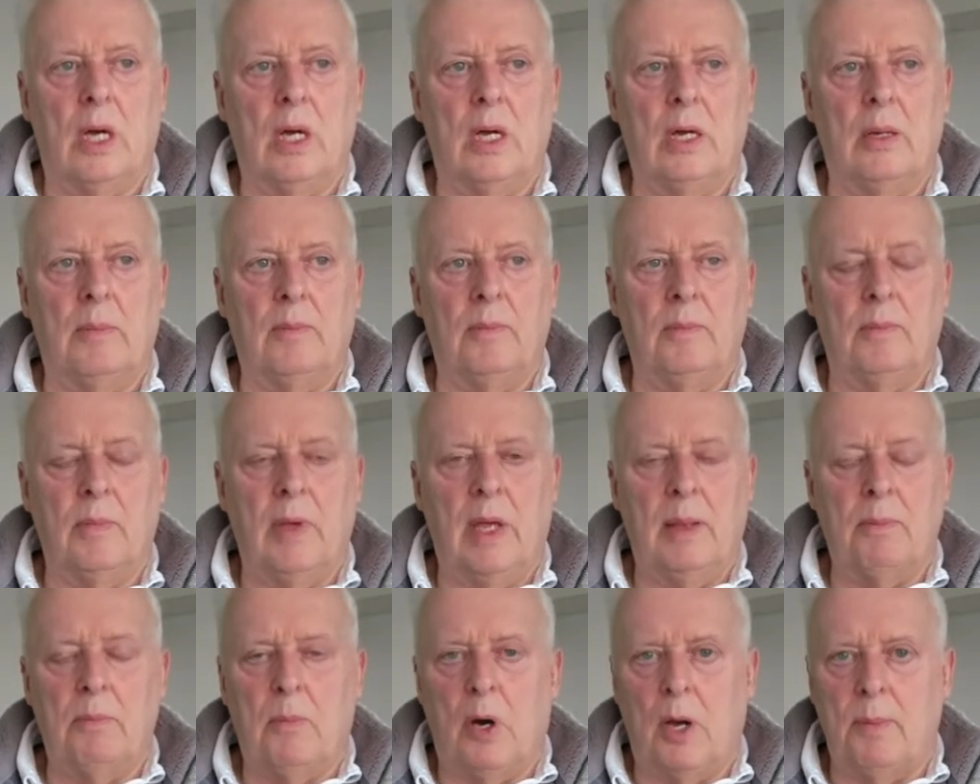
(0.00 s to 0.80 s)

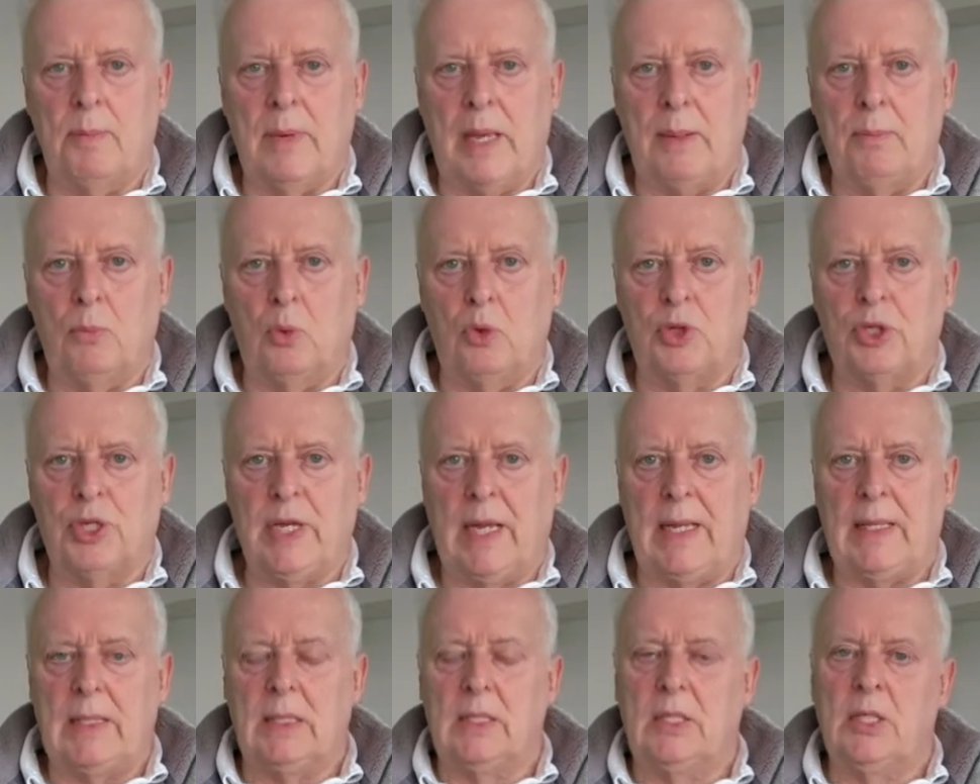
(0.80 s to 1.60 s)
it might make more
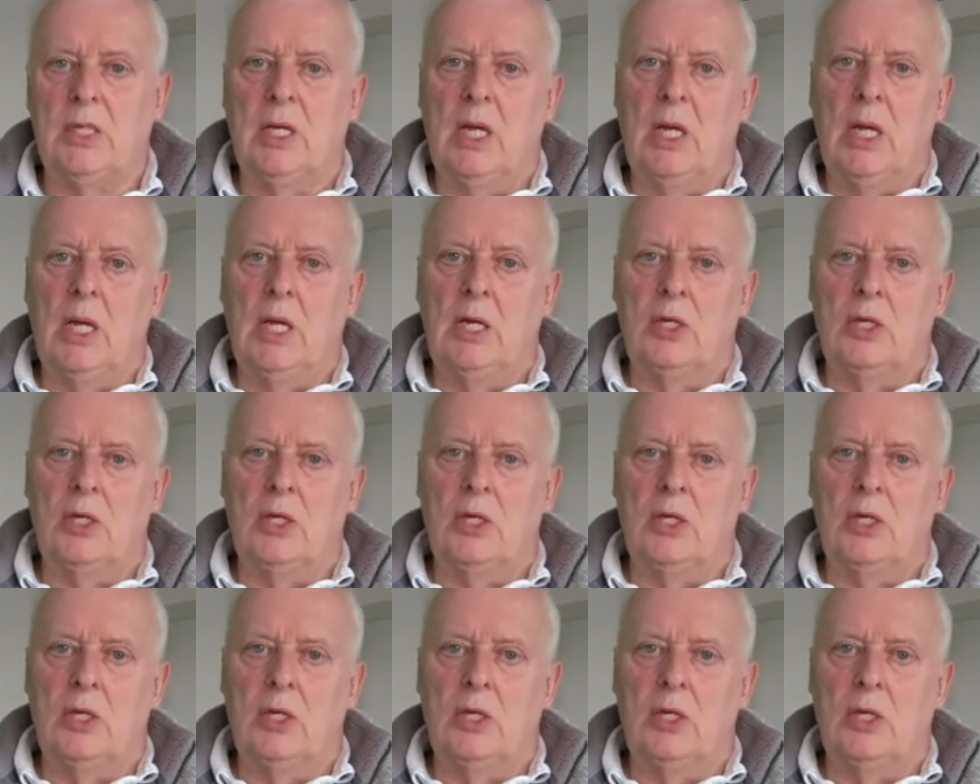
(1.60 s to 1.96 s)
sense.